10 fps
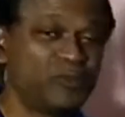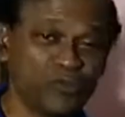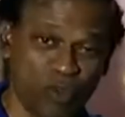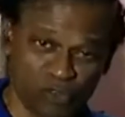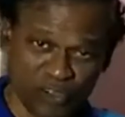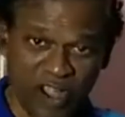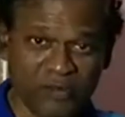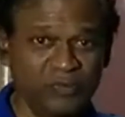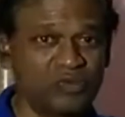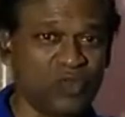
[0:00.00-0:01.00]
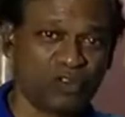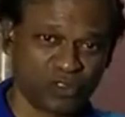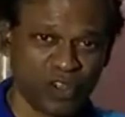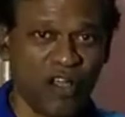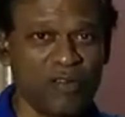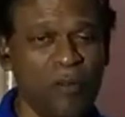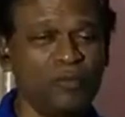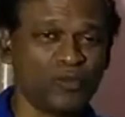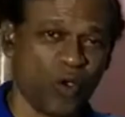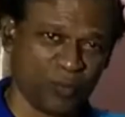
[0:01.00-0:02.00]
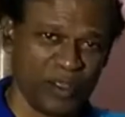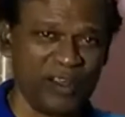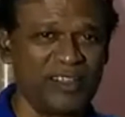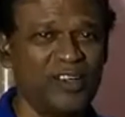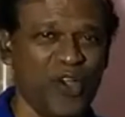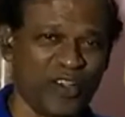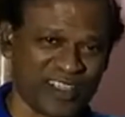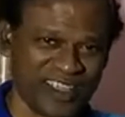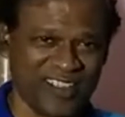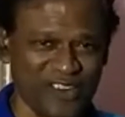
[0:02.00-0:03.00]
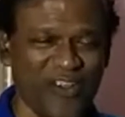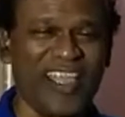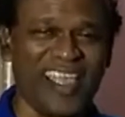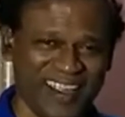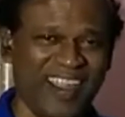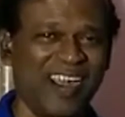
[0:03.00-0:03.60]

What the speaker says: No sugar, no salt, no milk, no egg.